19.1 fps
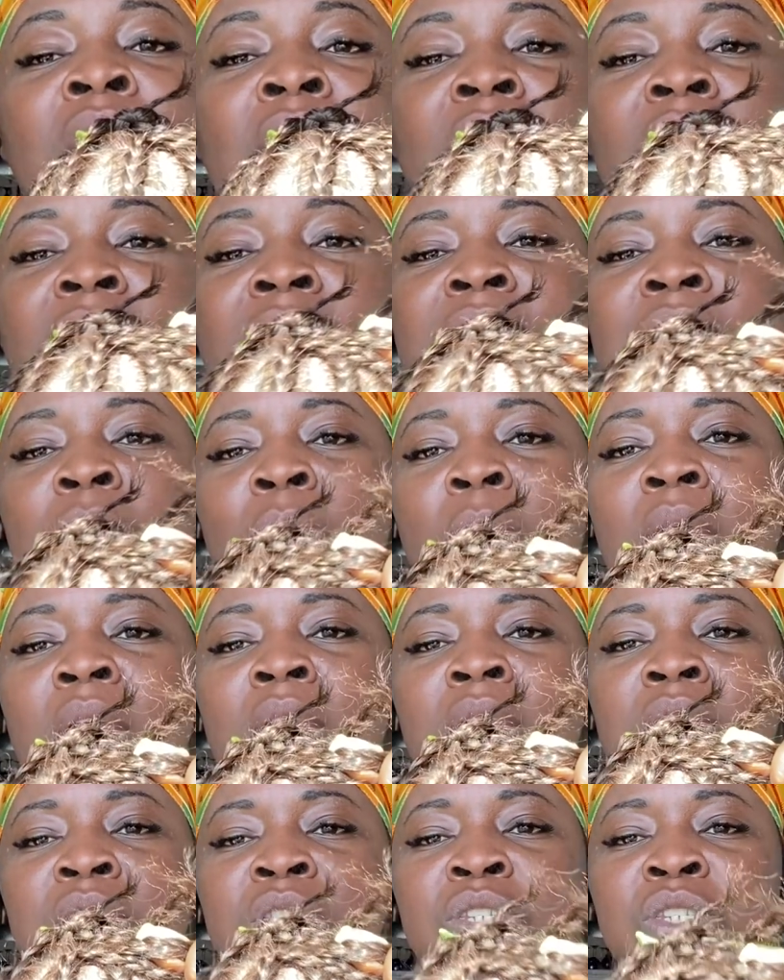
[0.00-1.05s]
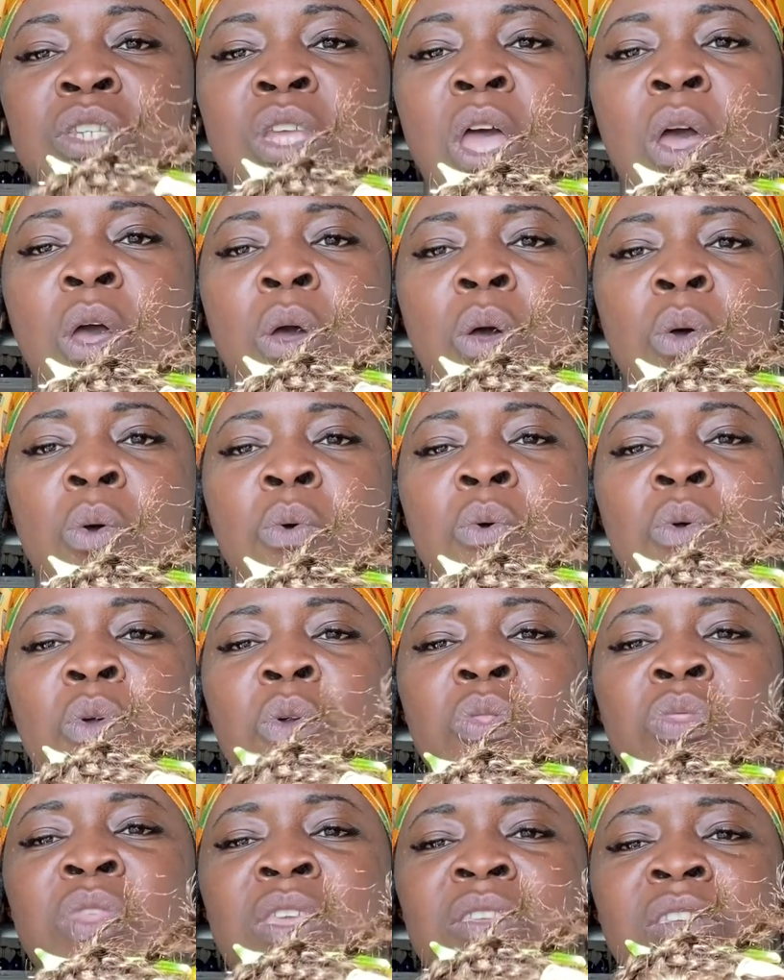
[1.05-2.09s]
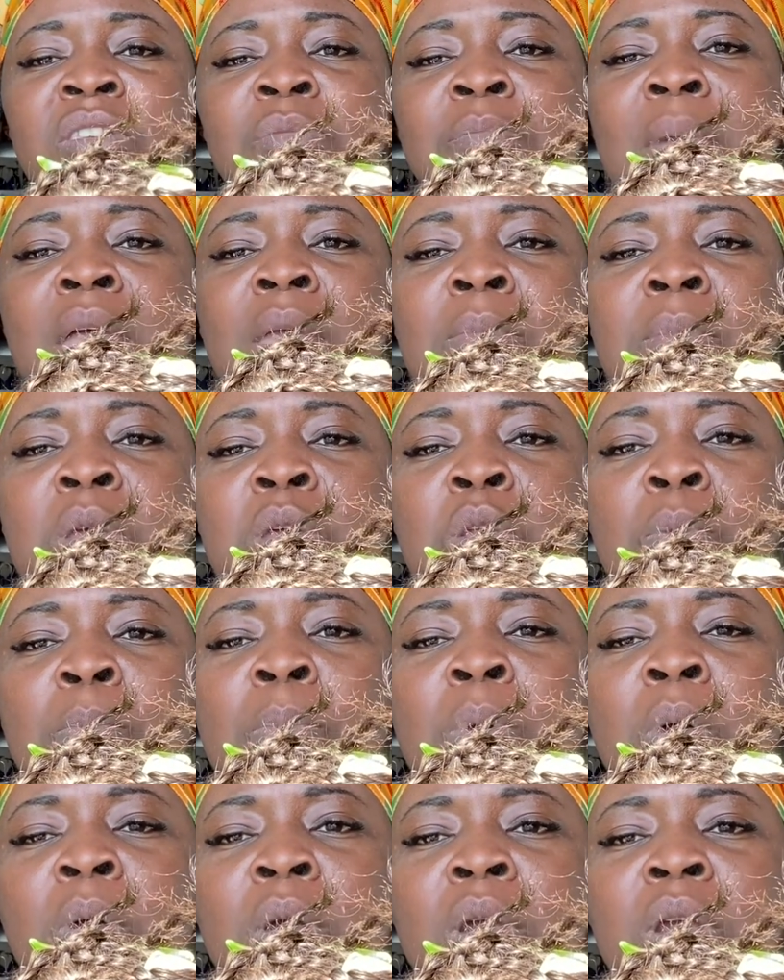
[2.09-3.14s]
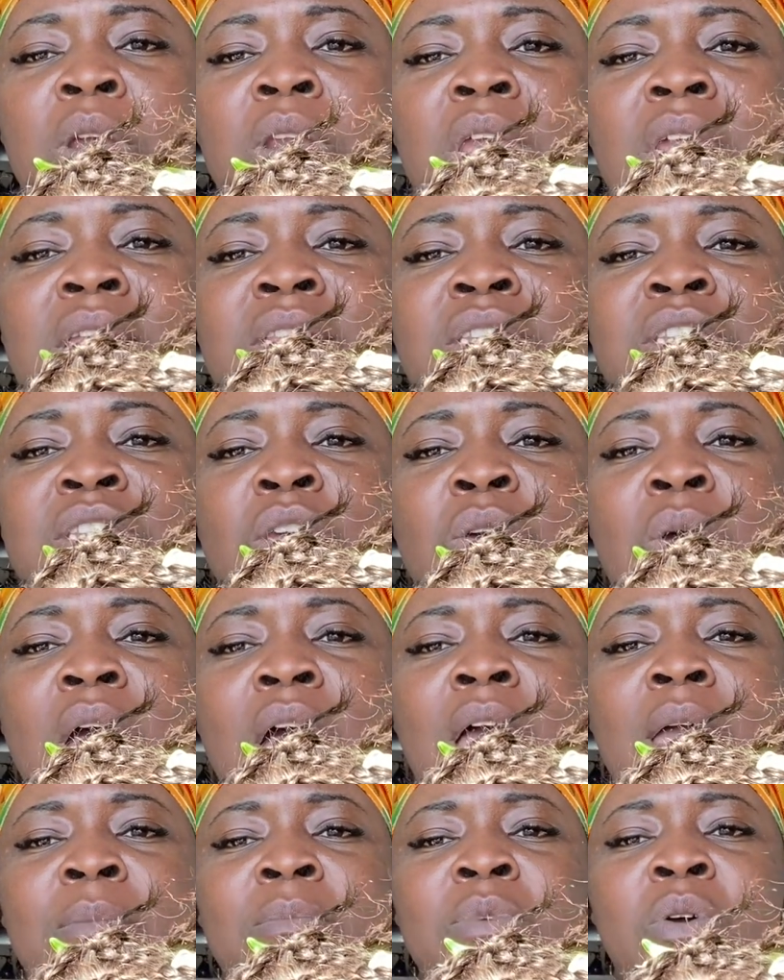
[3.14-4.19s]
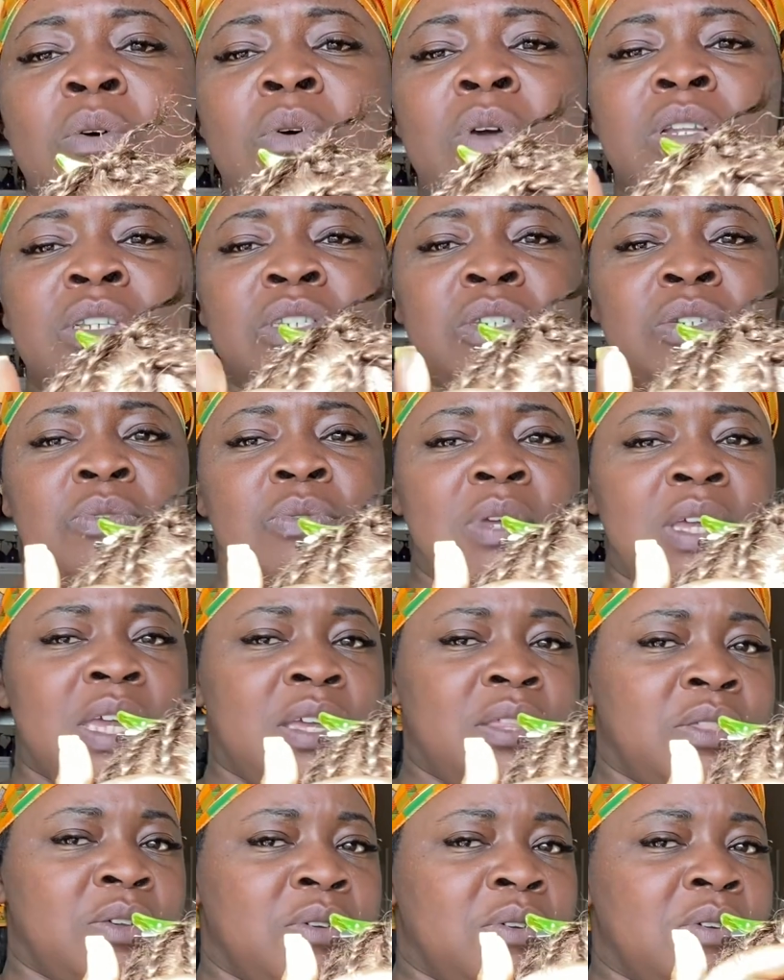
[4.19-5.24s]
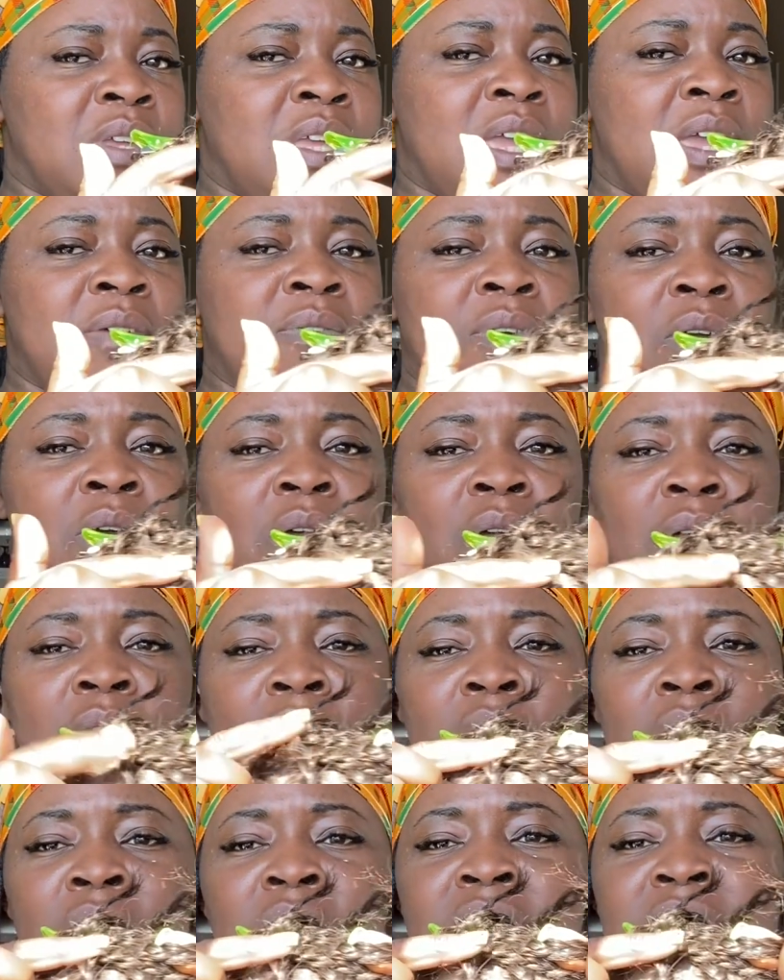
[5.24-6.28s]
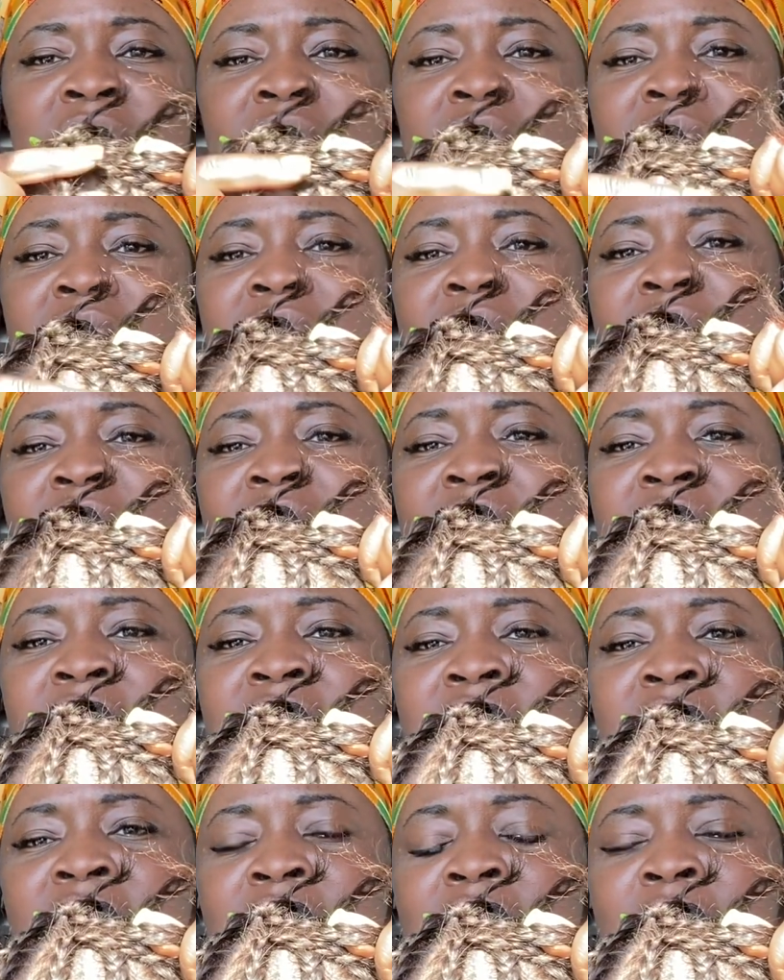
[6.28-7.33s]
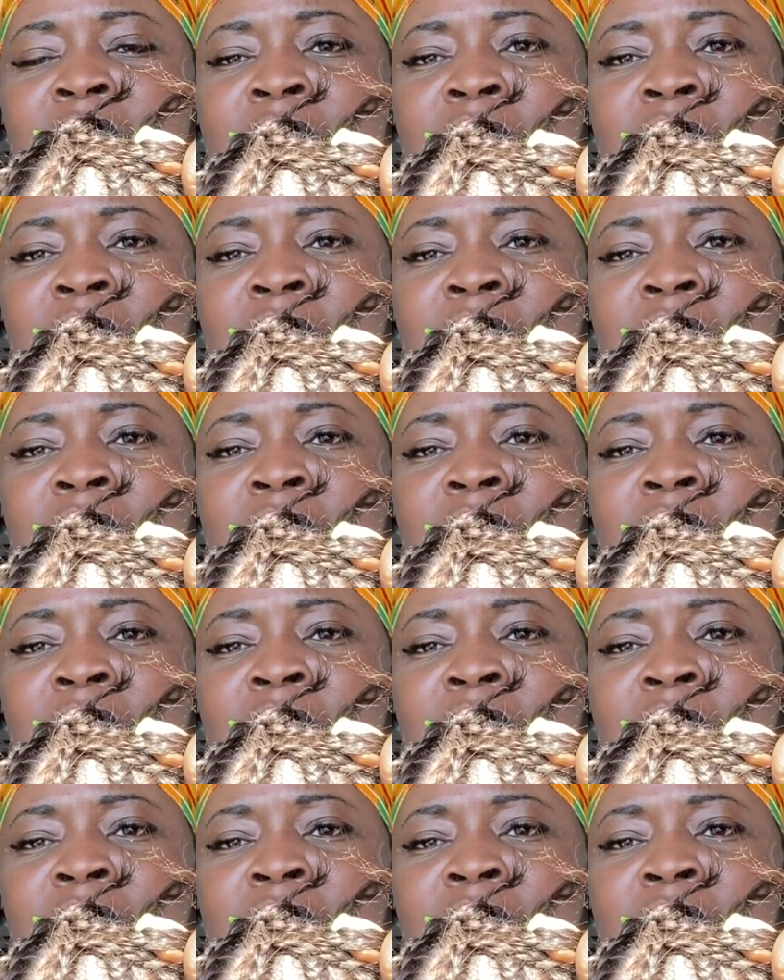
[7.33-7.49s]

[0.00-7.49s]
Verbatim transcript: Anyway, so this is my middle part. And so I'm going to either give her six